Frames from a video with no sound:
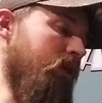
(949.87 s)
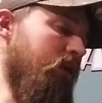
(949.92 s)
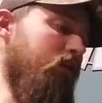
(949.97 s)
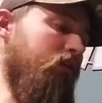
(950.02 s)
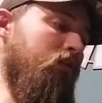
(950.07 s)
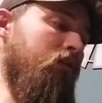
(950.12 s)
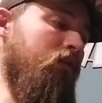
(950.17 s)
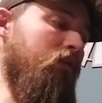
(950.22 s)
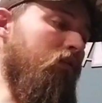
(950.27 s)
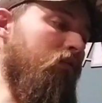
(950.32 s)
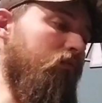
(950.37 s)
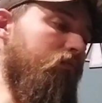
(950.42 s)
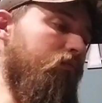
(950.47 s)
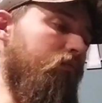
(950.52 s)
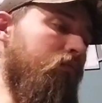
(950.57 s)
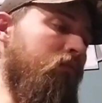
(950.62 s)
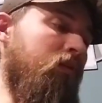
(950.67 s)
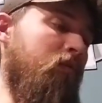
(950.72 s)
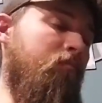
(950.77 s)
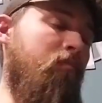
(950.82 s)

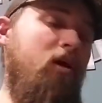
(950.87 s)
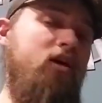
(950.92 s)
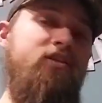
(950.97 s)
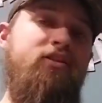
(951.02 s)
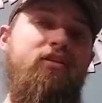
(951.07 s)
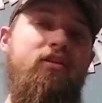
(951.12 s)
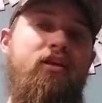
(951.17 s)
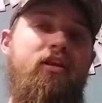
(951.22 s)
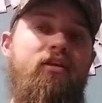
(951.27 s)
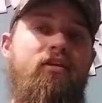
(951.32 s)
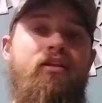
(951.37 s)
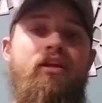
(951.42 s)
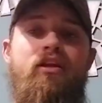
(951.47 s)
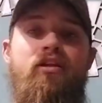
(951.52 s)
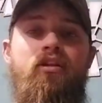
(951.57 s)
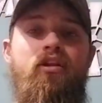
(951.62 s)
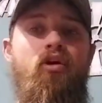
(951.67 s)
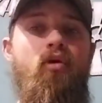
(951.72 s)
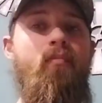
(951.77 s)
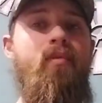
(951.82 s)
muscling,
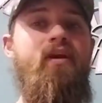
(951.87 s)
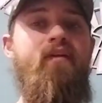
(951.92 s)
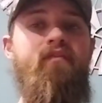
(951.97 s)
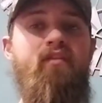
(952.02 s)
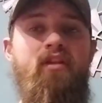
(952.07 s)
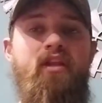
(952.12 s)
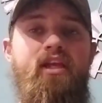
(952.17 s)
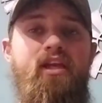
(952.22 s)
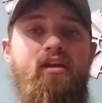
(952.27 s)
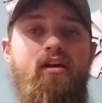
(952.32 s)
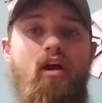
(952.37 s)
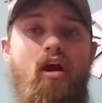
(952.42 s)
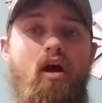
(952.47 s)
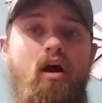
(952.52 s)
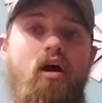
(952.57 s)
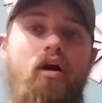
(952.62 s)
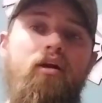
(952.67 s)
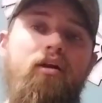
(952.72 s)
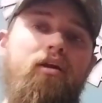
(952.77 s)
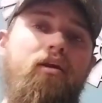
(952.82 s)
they're a little bit of a leaner
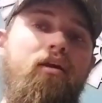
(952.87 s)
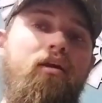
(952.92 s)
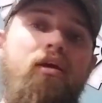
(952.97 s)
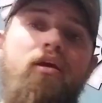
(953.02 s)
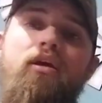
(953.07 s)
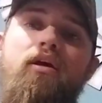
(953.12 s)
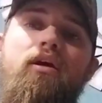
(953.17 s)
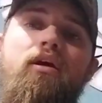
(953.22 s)
hog.